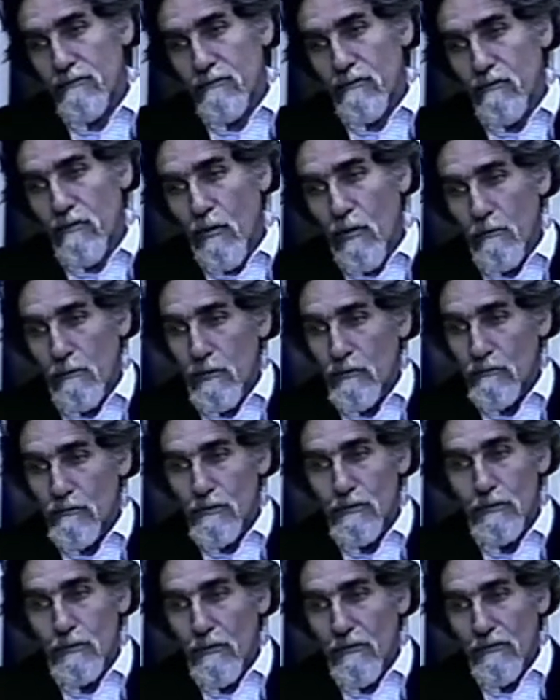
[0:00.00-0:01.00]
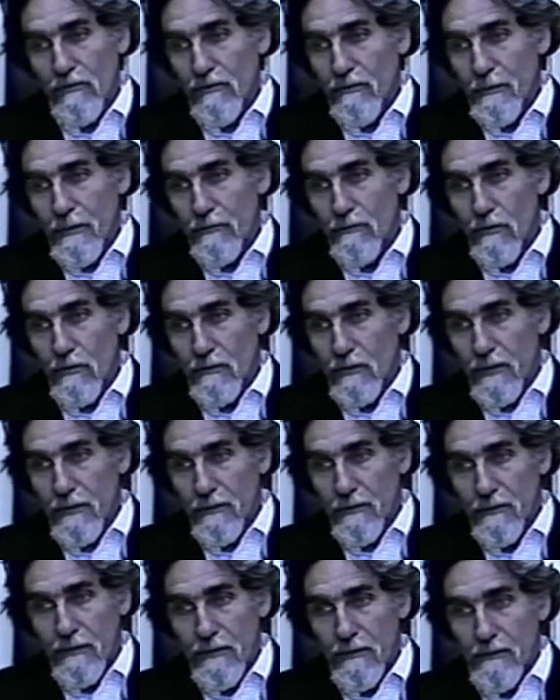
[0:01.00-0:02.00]
formal rules to be rotely
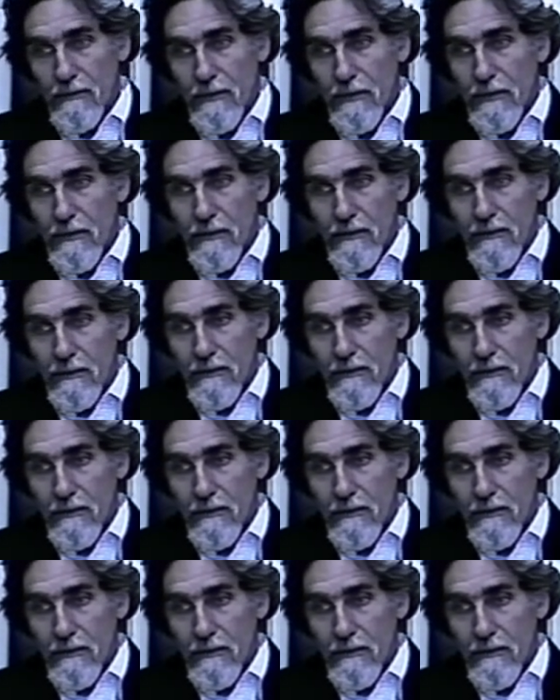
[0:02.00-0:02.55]
learned, then